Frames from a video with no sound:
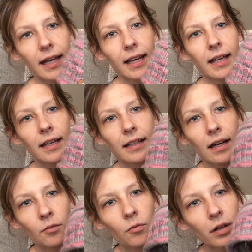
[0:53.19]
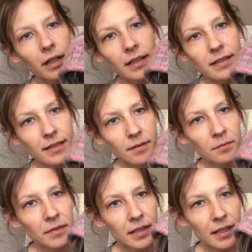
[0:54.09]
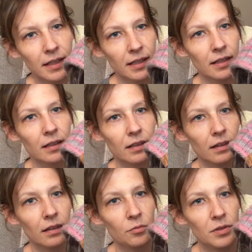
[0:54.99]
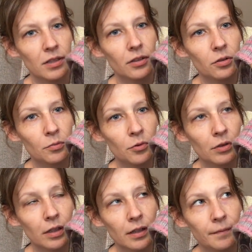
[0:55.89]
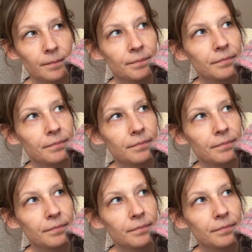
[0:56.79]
And I wanted something that was a little more,